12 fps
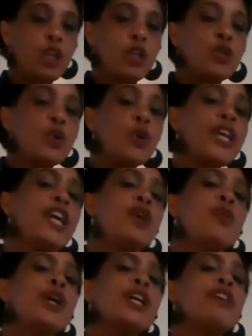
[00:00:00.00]
So here
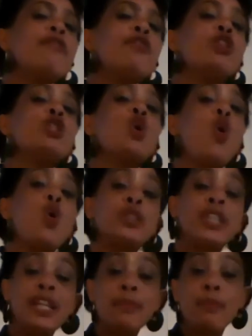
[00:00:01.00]
we're given the
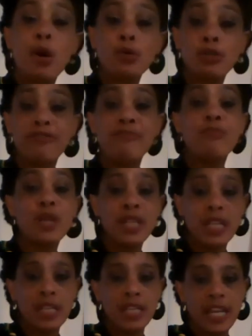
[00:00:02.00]
total amount of
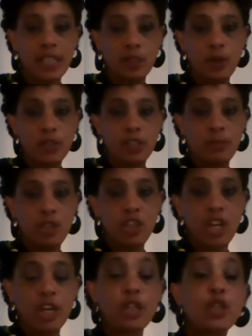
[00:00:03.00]
money that's going to be
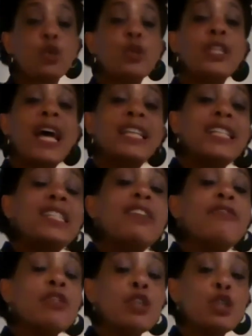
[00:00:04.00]
shared. So that is
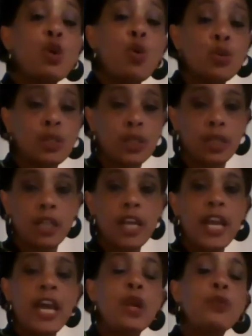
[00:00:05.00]
given the total.
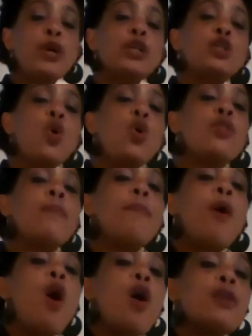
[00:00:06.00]
And we're told the
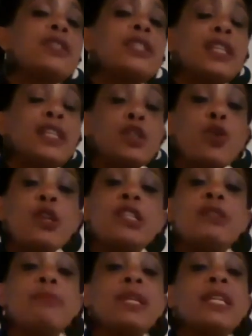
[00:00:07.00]
part that is going
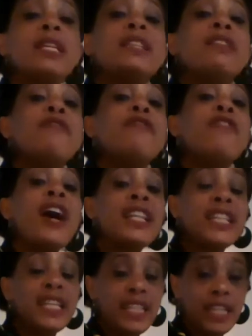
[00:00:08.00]
to be
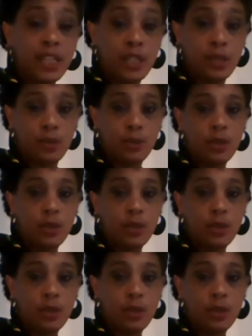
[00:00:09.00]
divided into.